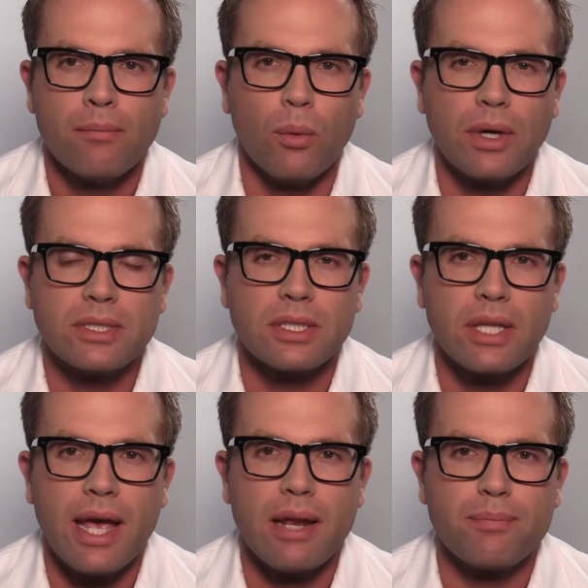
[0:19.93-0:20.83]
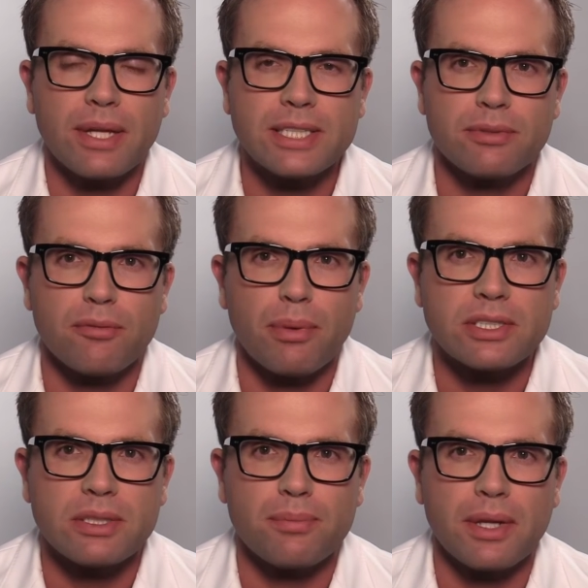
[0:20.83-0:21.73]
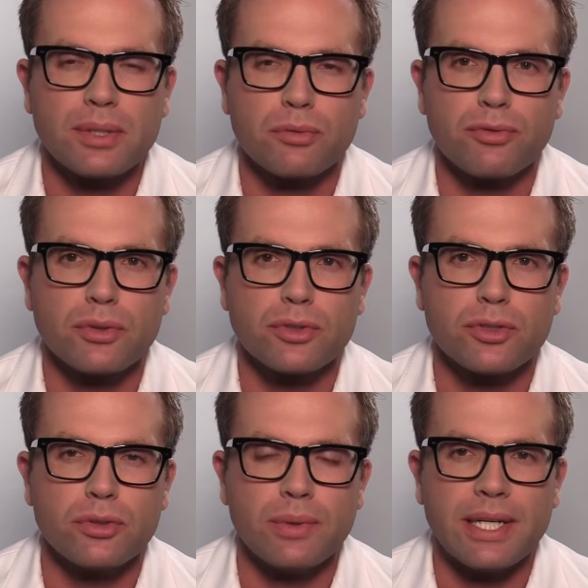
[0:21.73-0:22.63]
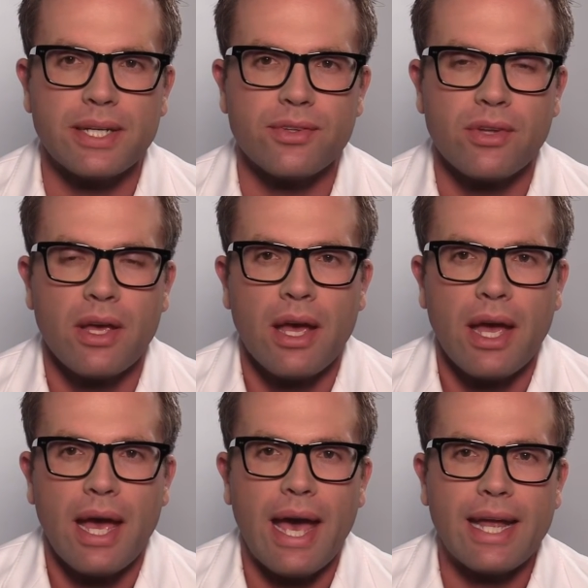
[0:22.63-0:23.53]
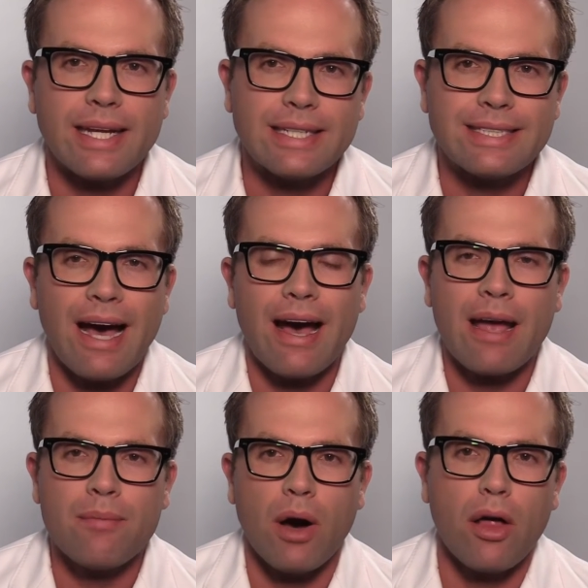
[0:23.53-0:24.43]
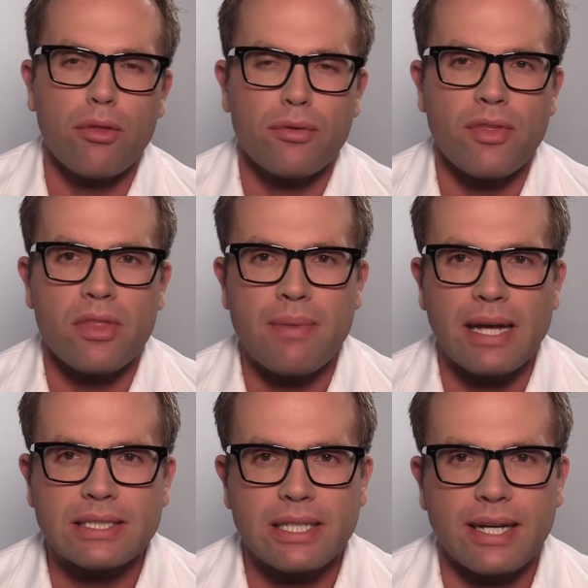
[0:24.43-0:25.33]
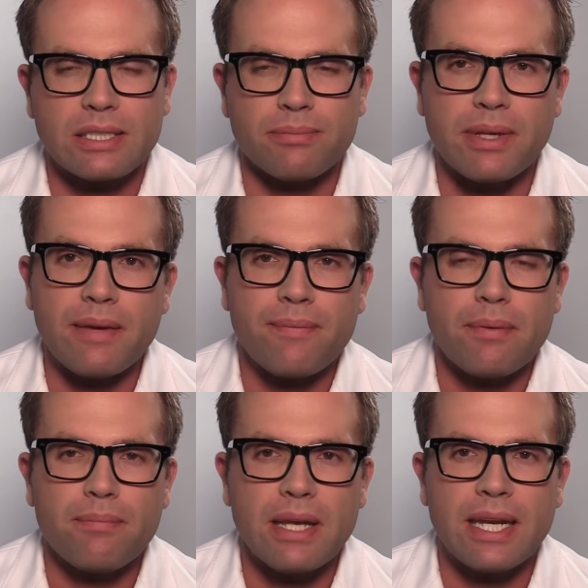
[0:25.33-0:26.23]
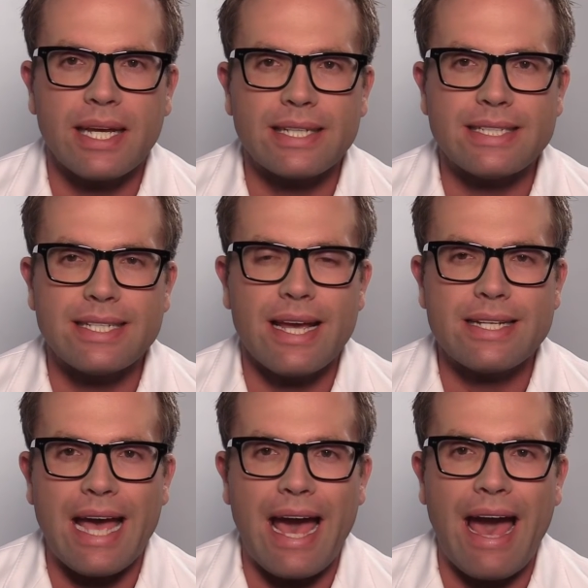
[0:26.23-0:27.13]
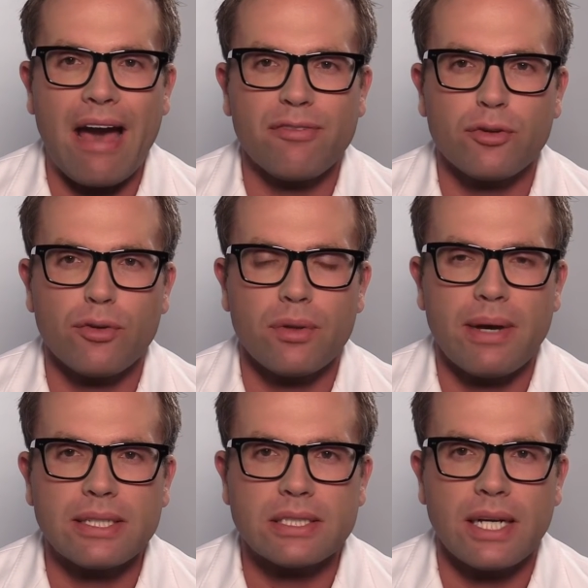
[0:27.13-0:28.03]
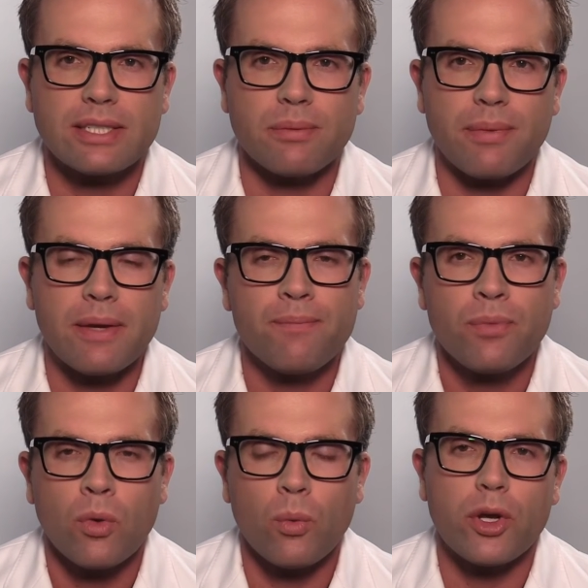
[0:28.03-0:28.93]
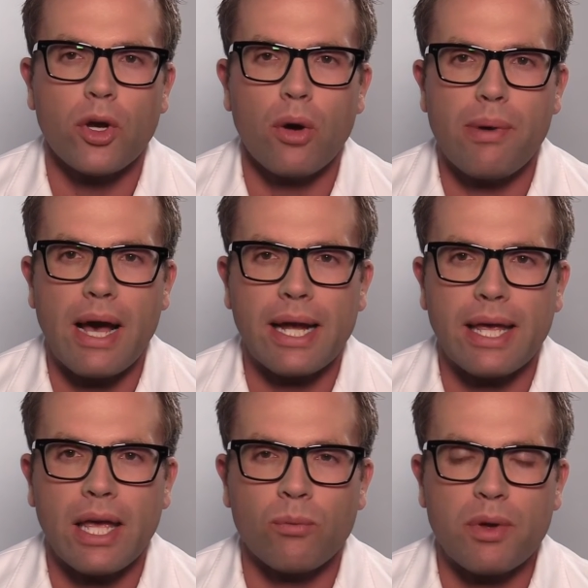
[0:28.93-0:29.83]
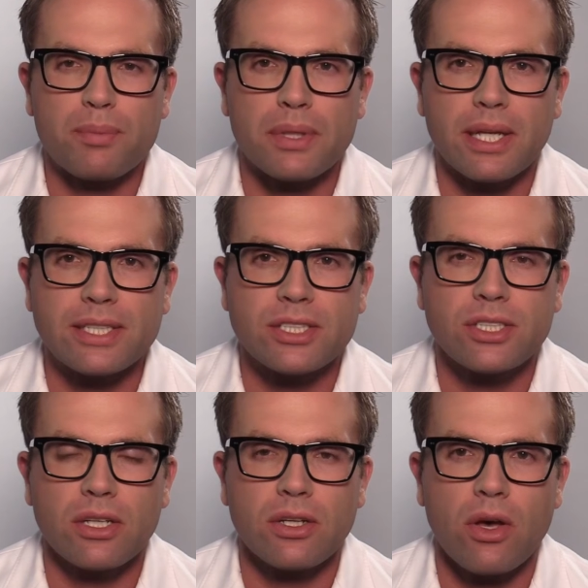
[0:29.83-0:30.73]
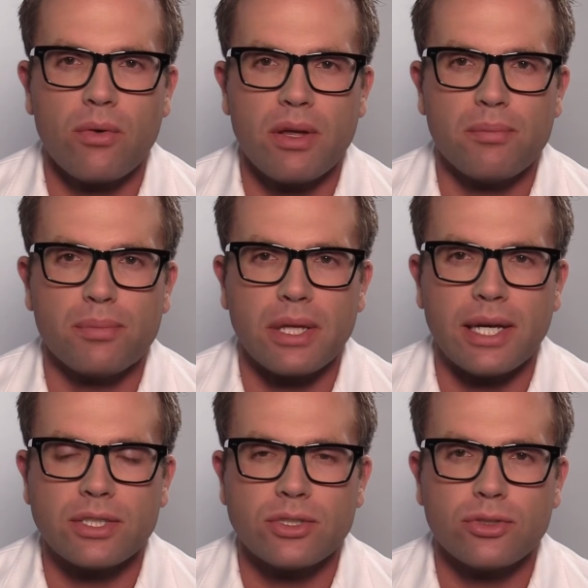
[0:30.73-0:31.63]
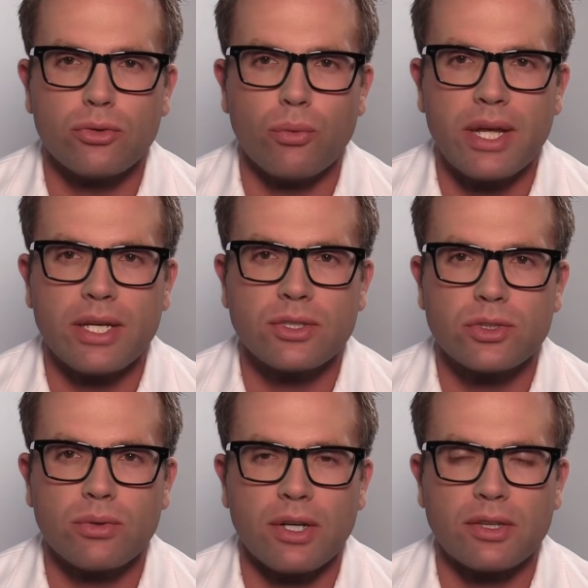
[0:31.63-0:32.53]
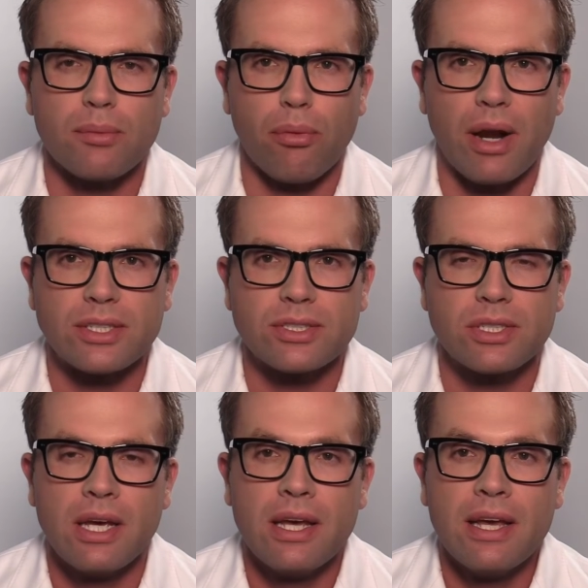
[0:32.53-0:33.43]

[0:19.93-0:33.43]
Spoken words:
But what delayed placement of breast implants refers to is at a time other than the mastectomy, meaning a date after the mastectomy, we go back and we place silicone implants to reconstruct the breasts.